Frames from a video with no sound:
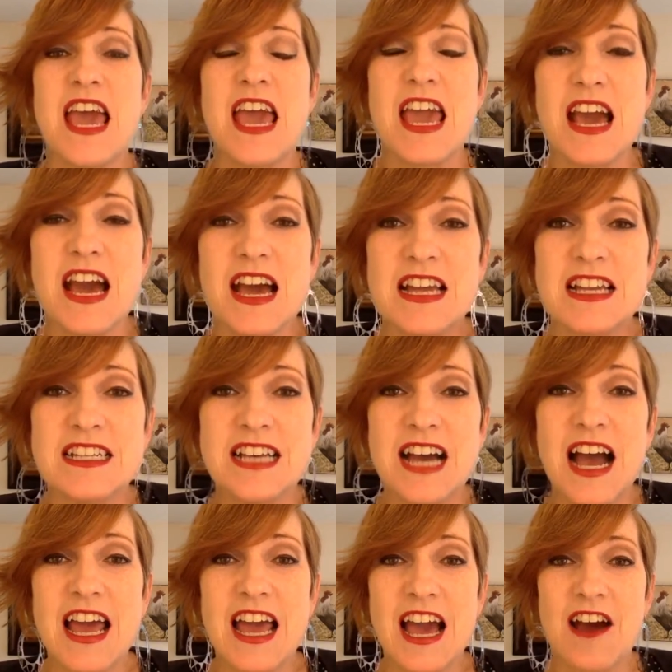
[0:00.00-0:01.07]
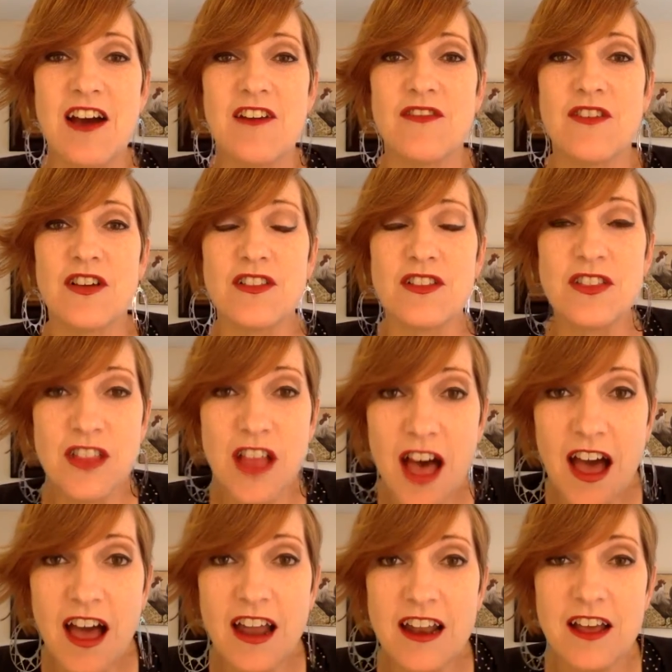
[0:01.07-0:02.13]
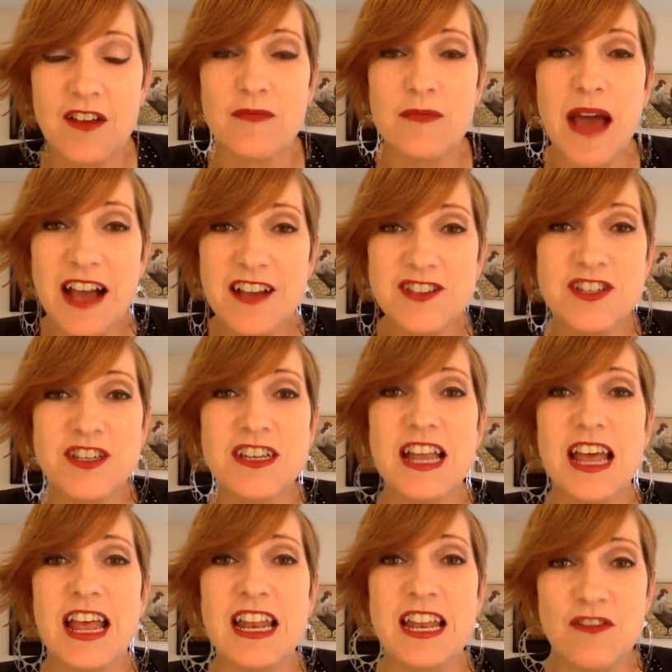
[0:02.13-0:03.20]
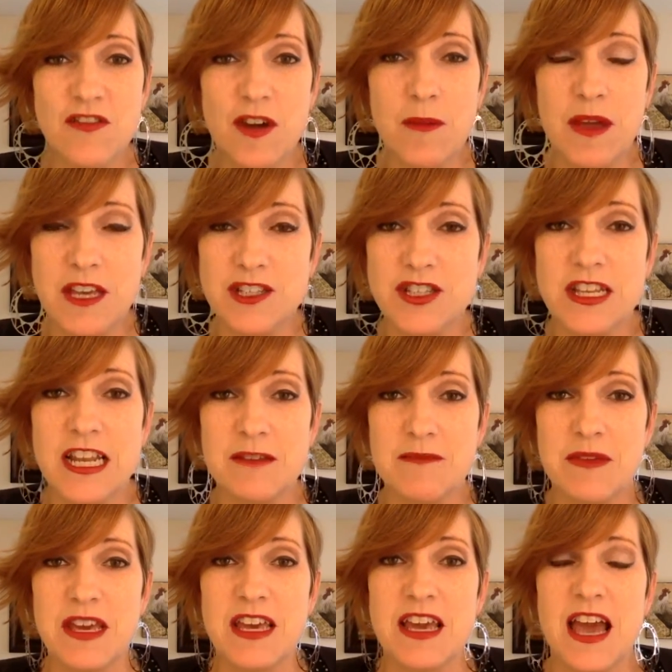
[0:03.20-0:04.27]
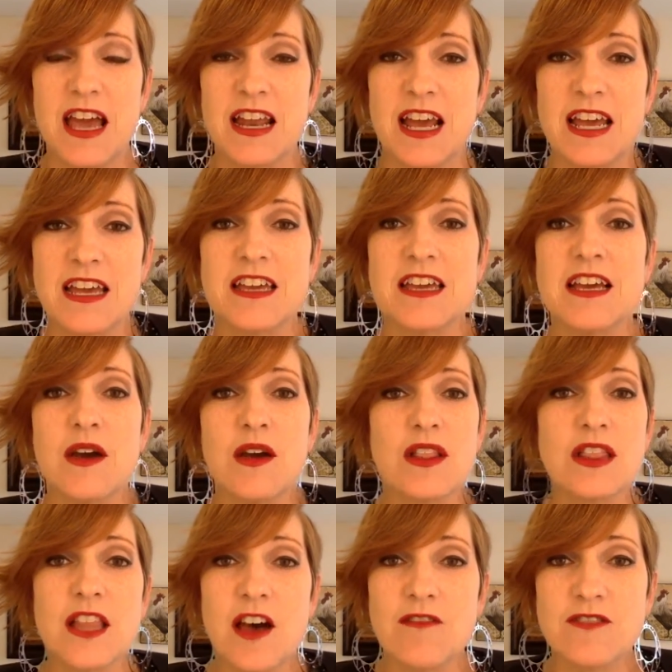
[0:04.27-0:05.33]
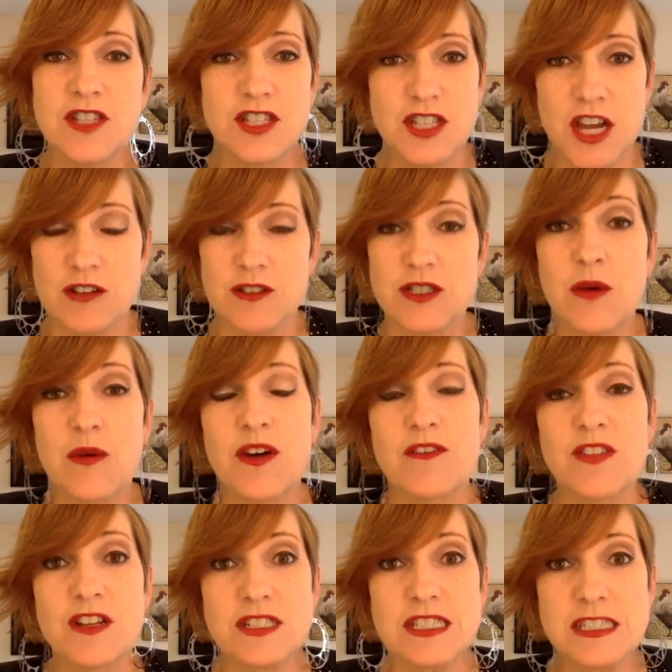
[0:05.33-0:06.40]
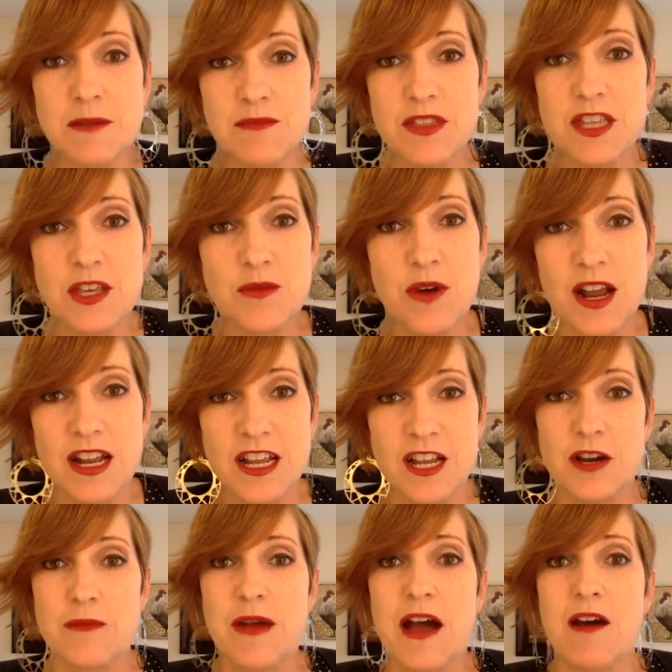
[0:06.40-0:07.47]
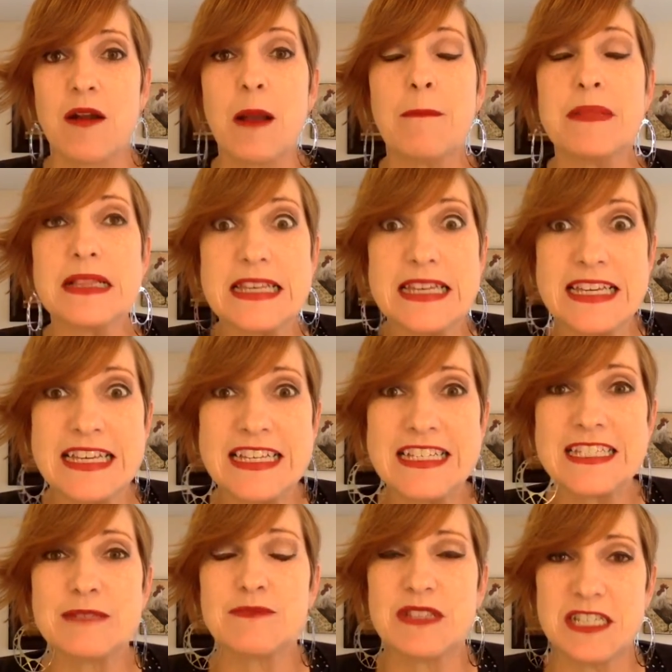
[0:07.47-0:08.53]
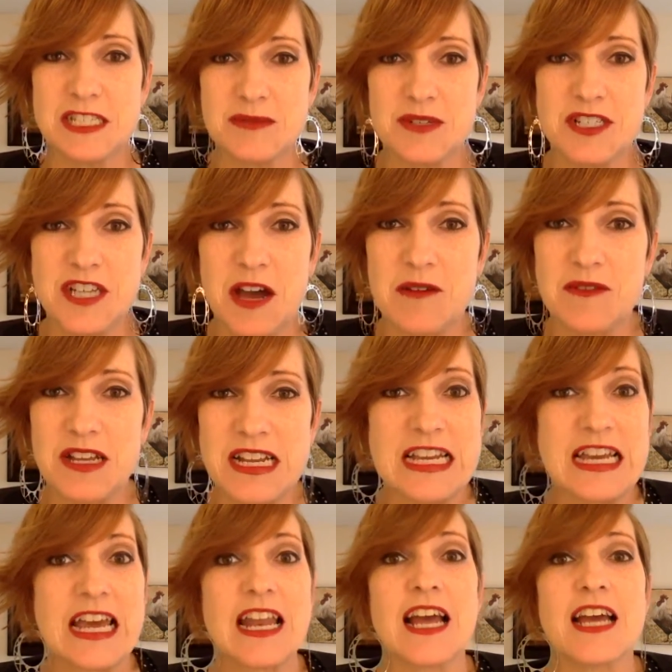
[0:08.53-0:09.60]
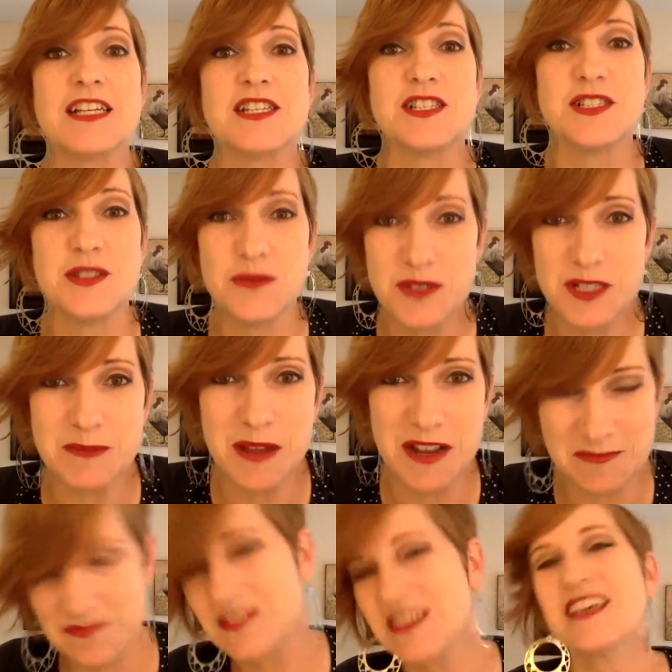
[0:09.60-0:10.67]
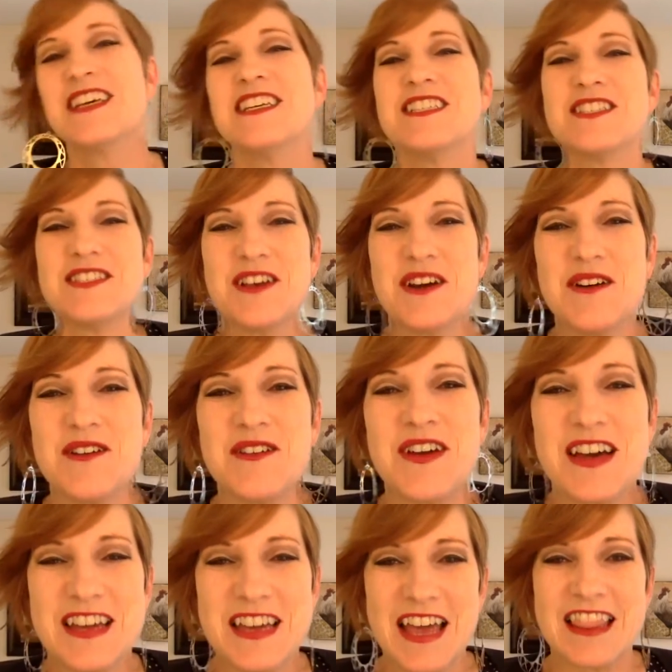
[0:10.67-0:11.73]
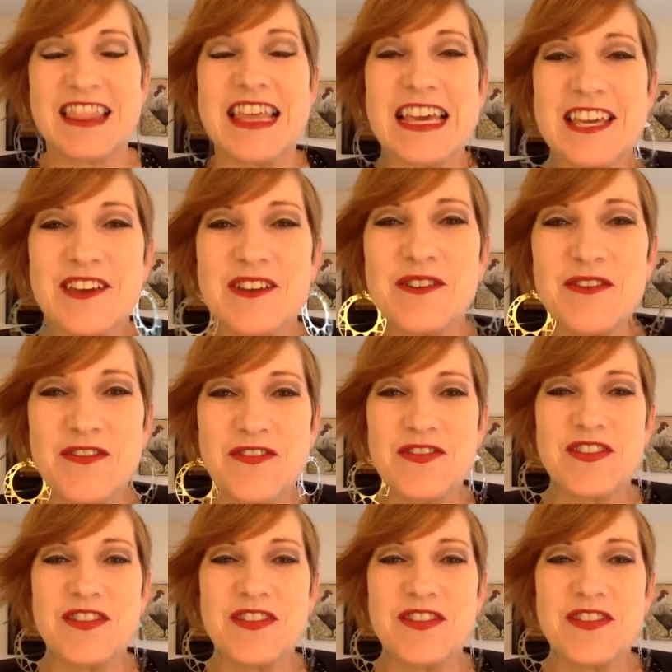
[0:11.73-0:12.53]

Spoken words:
And I have a lot of passion and information in me, and I love to share. So if there's something you want to hear about, please reach out. And again, I do respond. So again, thank you